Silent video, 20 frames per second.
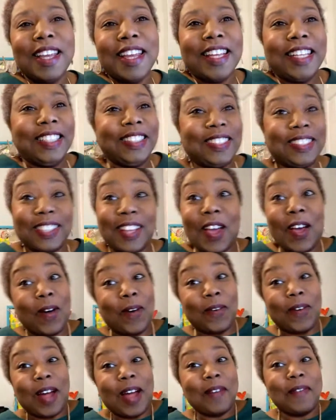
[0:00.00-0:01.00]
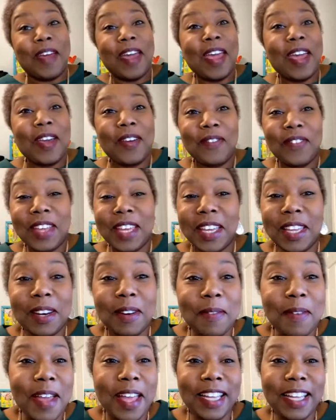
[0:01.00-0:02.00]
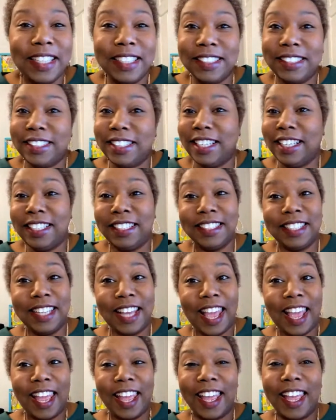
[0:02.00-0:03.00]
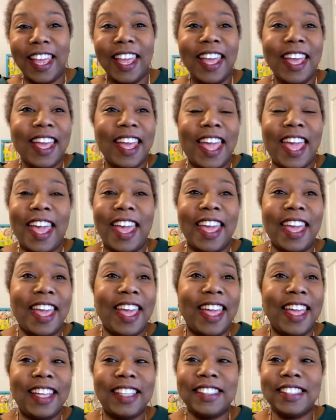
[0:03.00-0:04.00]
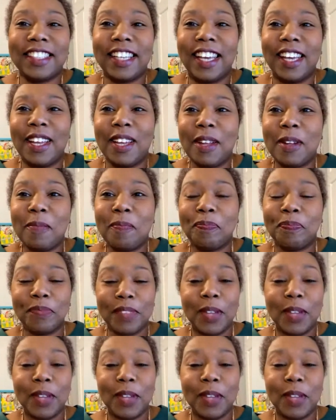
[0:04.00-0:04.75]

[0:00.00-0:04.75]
So I'm having an amazing day and um,